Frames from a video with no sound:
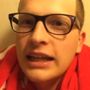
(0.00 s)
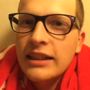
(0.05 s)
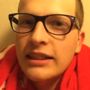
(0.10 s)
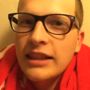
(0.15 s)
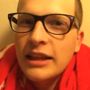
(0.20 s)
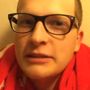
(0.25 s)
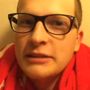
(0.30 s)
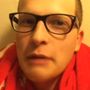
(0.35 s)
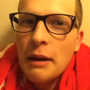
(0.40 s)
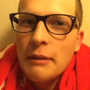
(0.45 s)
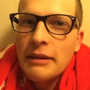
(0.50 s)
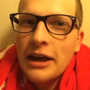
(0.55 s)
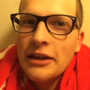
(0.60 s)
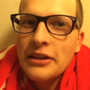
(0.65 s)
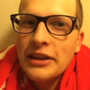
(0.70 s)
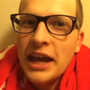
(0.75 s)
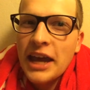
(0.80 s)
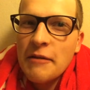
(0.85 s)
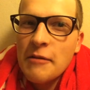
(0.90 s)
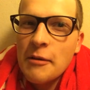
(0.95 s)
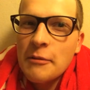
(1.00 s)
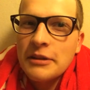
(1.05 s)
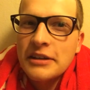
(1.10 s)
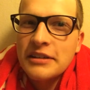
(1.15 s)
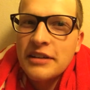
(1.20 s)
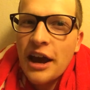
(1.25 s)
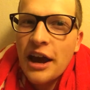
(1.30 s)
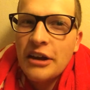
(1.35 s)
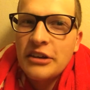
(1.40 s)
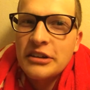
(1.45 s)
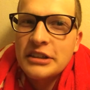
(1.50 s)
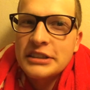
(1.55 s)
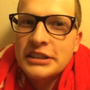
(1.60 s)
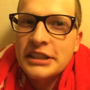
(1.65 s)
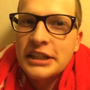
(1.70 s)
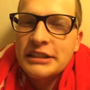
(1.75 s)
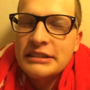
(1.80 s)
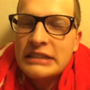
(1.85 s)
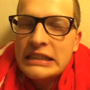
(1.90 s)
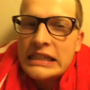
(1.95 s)
That's probably how they came up with the title, isn't
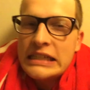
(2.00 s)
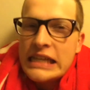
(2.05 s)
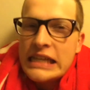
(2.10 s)
it?